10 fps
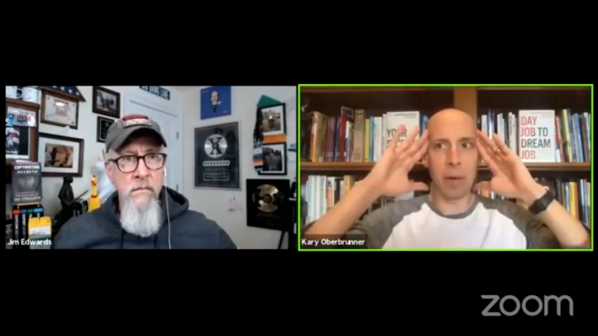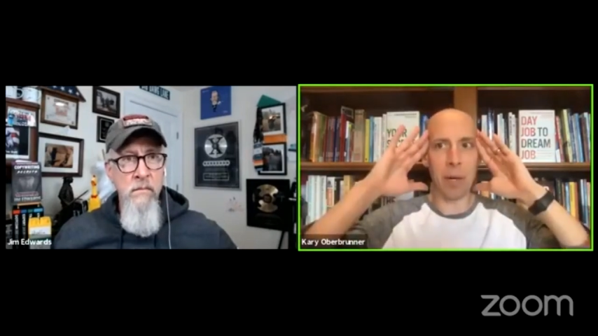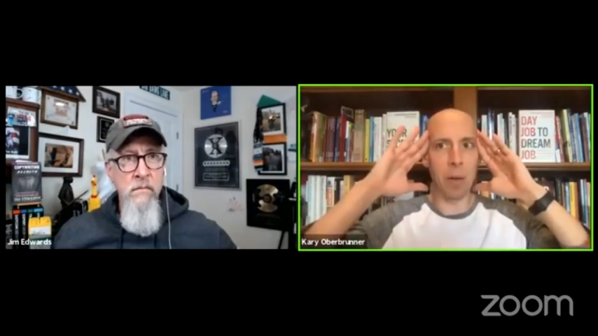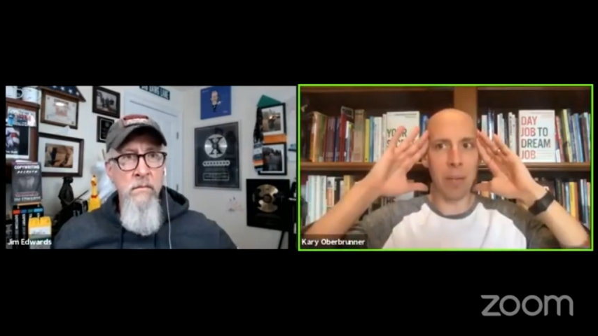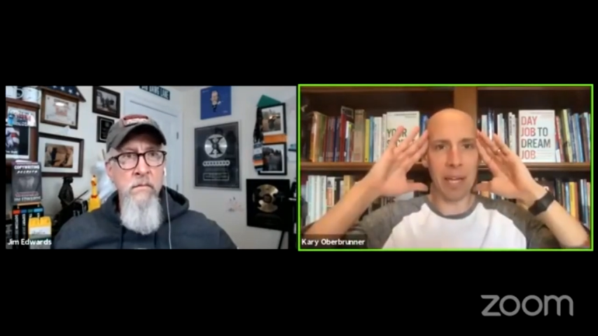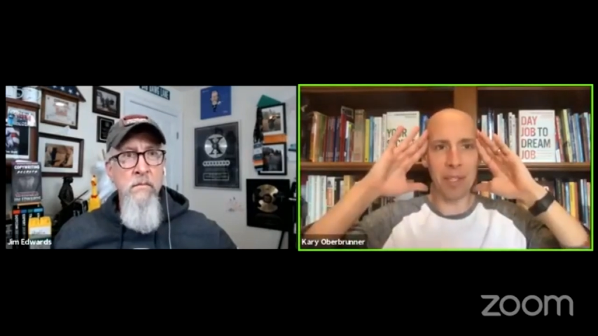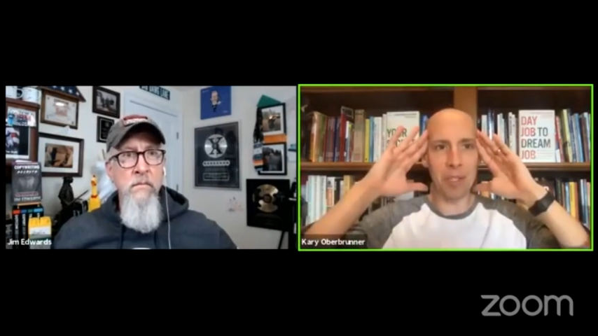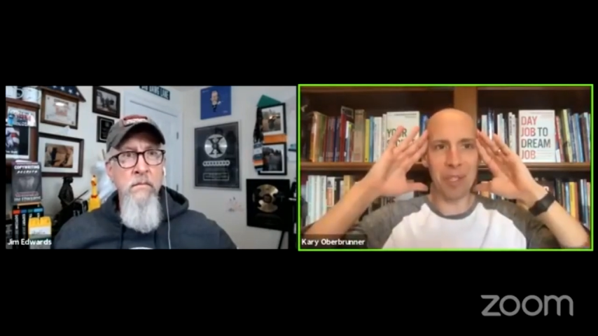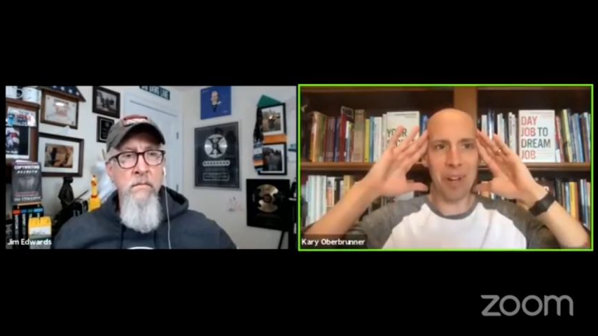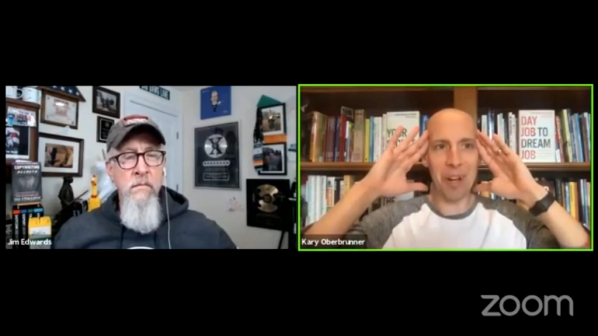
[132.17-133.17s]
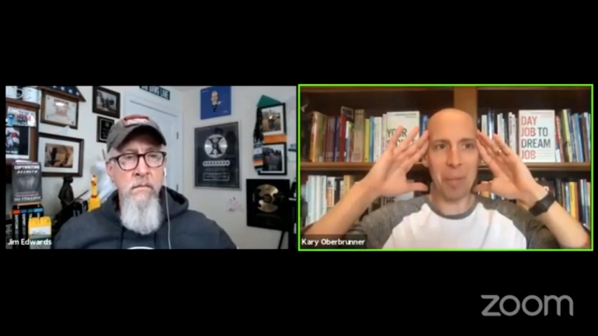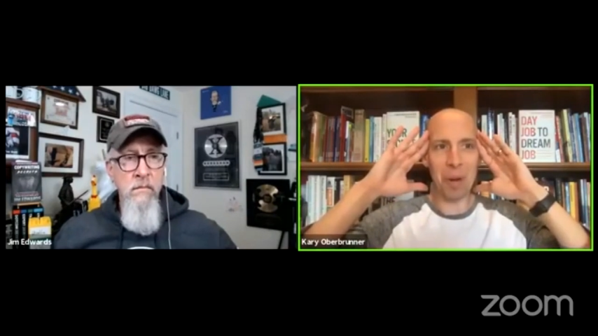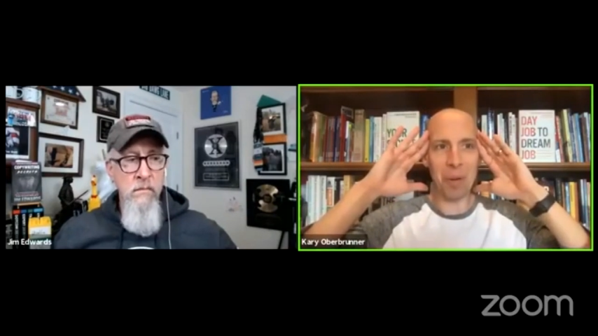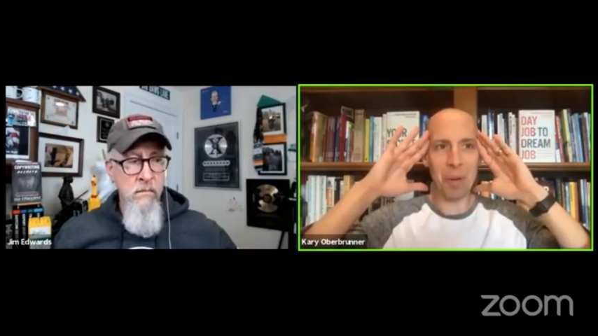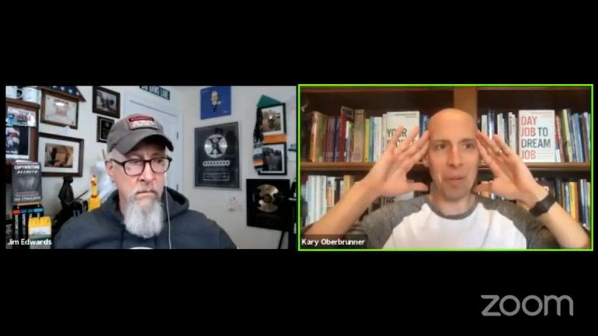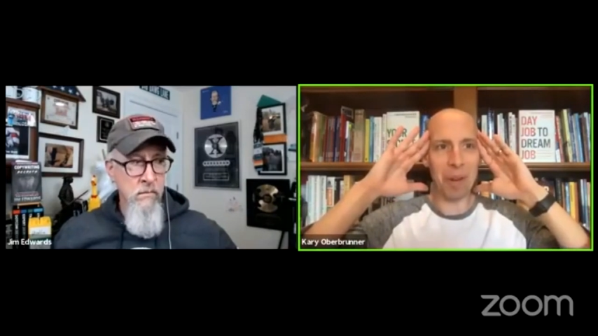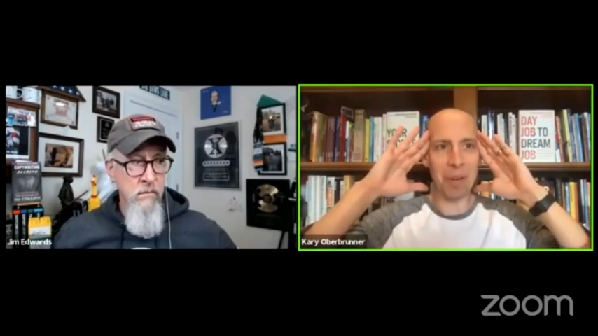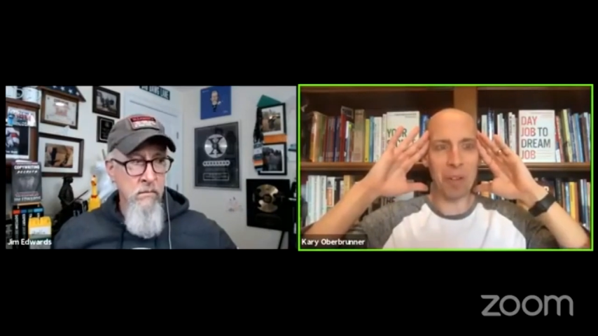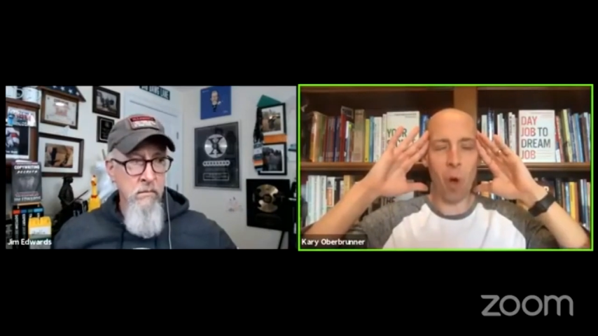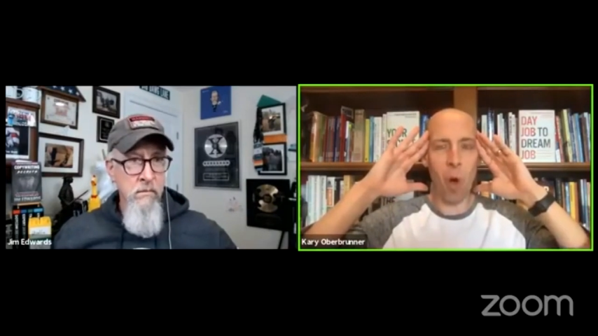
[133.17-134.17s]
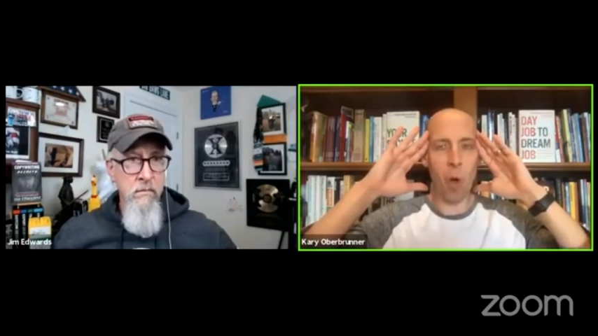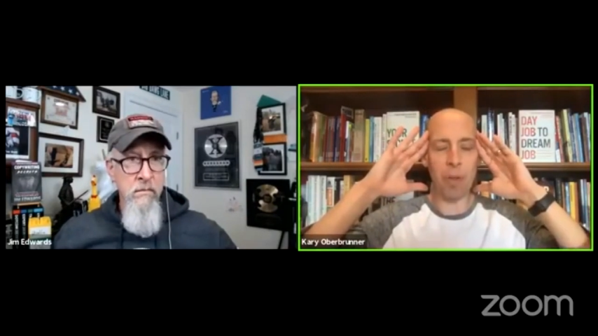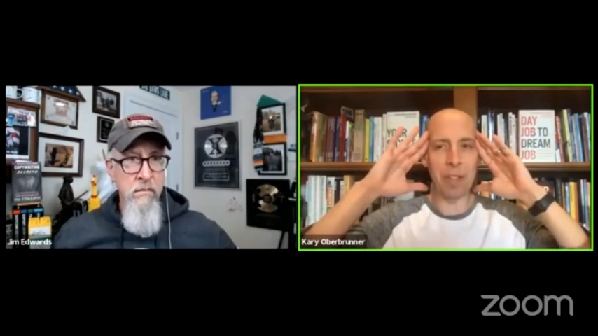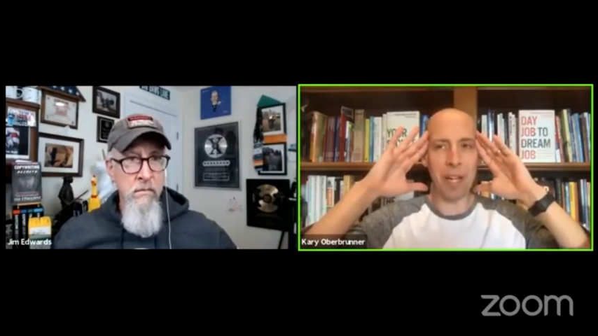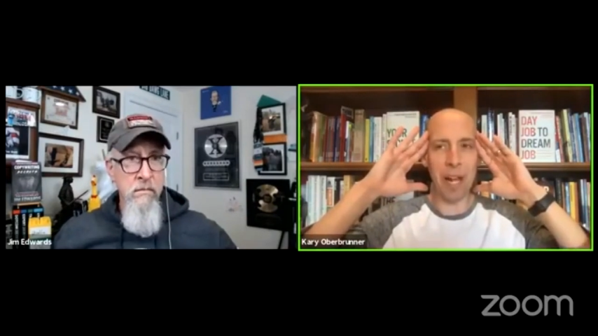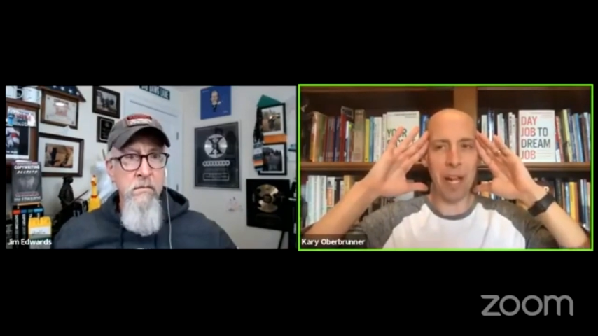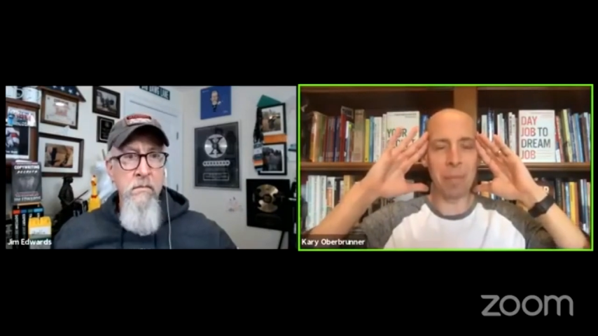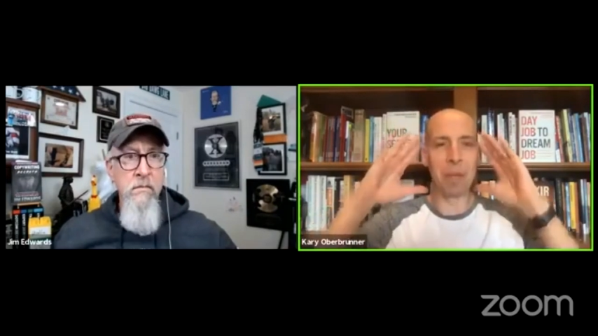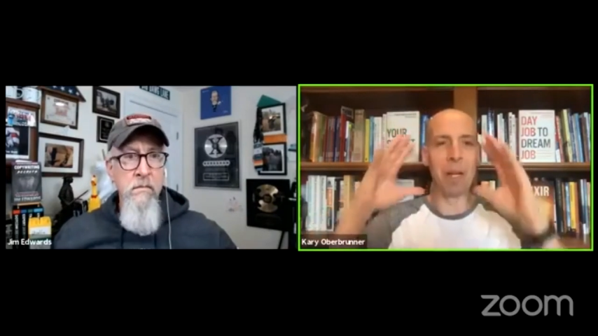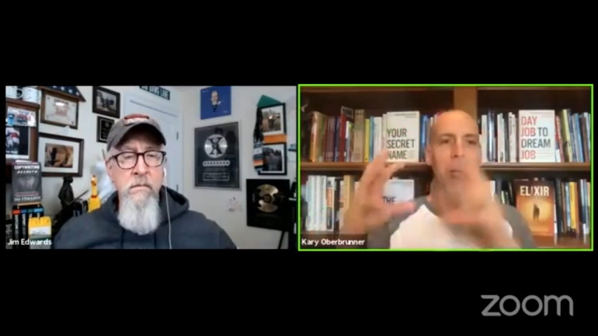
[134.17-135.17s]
Speaker 1: okay, we can't just talk about coronavirus all the time.